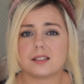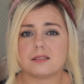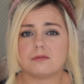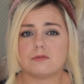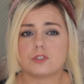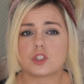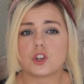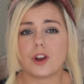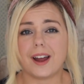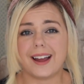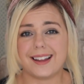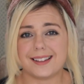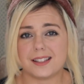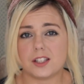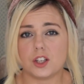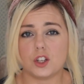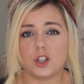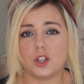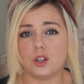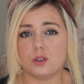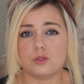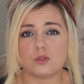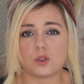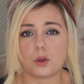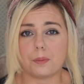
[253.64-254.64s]
trying to
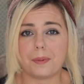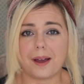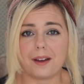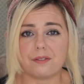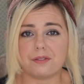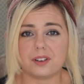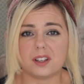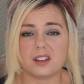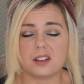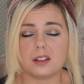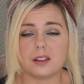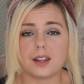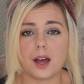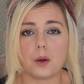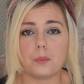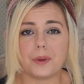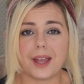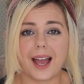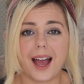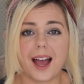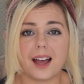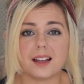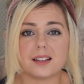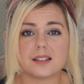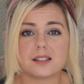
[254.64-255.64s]
use up everything that we
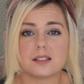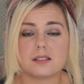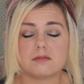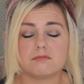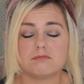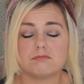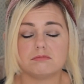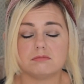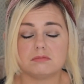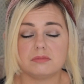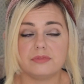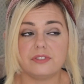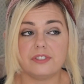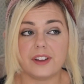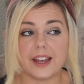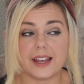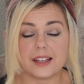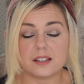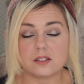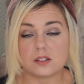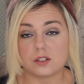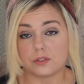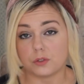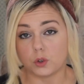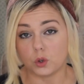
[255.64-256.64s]
had
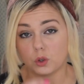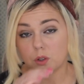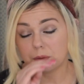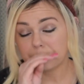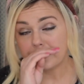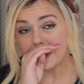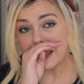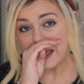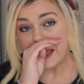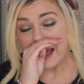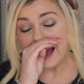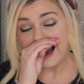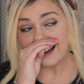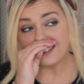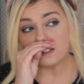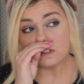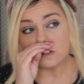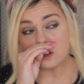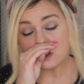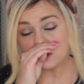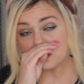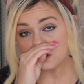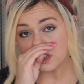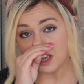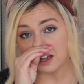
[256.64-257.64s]
first of all, and
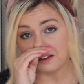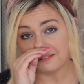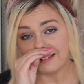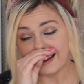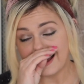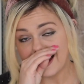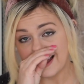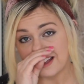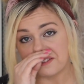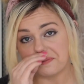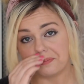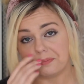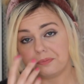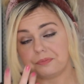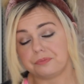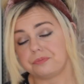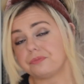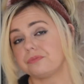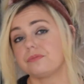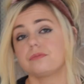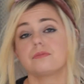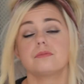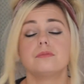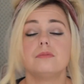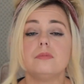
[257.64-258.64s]
also
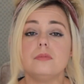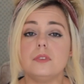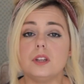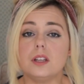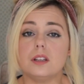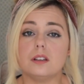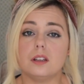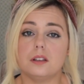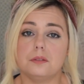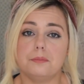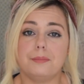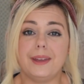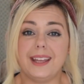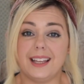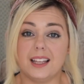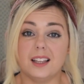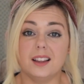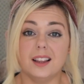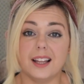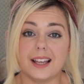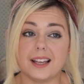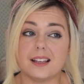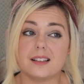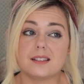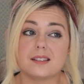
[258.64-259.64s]
making
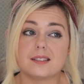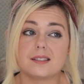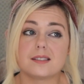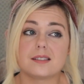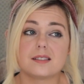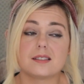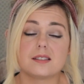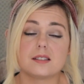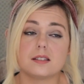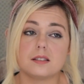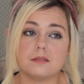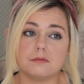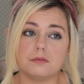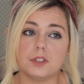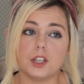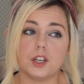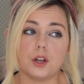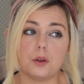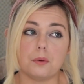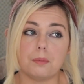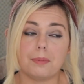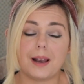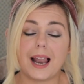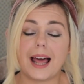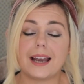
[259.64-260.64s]
lists, you
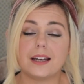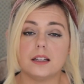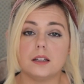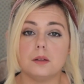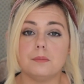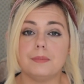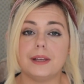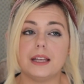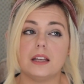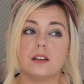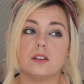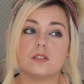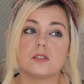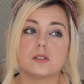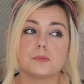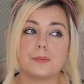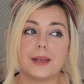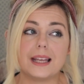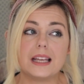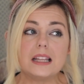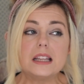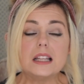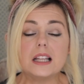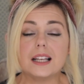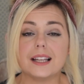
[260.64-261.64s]
know, planning the meals,
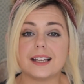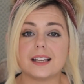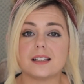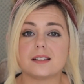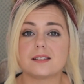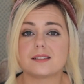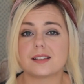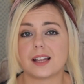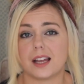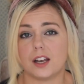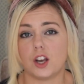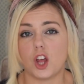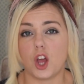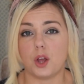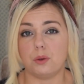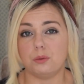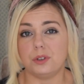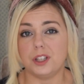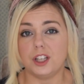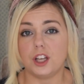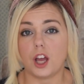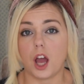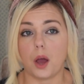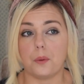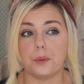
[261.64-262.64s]
making the list and
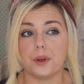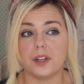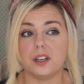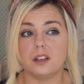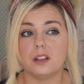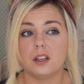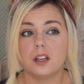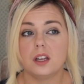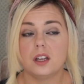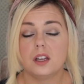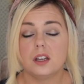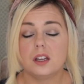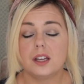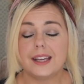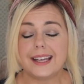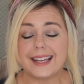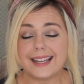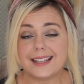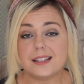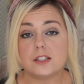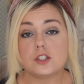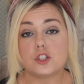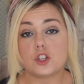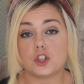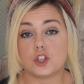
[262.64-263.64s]
only going
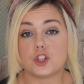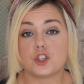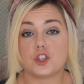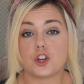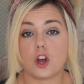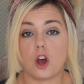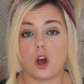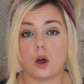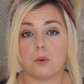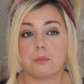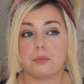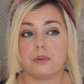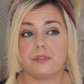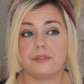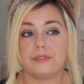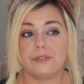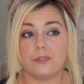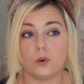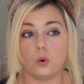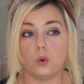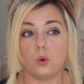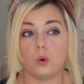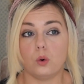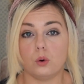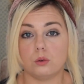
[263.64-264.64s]
into the shop
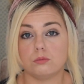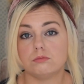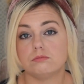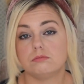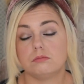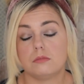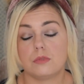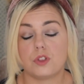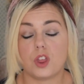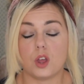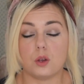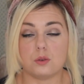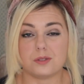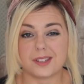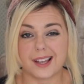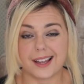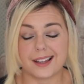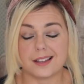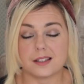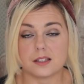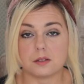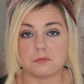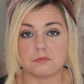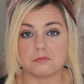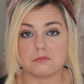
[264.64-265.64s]
for those
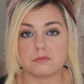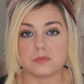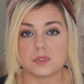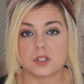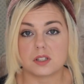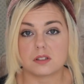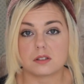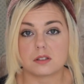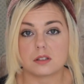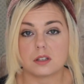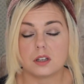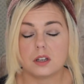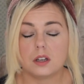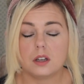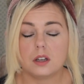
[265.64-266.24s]
items.